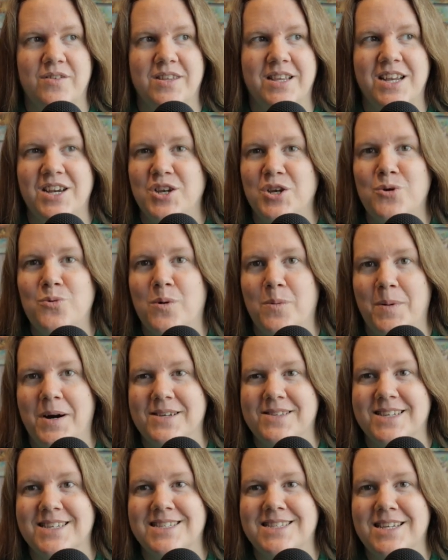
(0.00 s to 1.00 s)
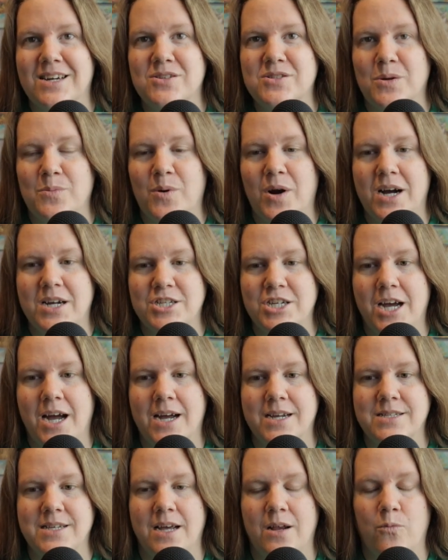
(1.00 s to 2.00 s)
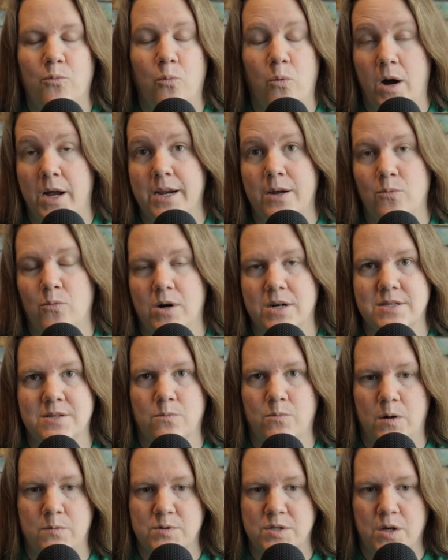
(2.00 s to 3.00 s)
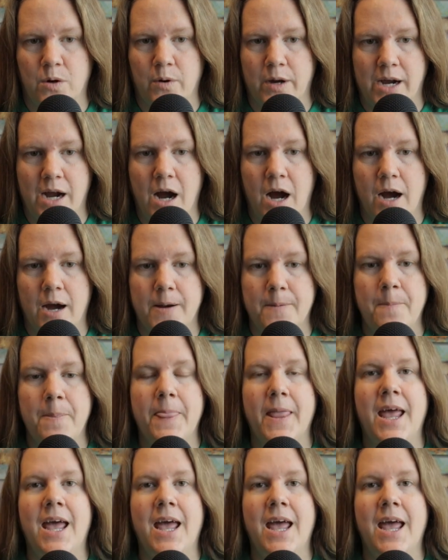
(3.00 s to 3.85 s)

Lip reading: they knew about this Delta Project and what it was and what was going on.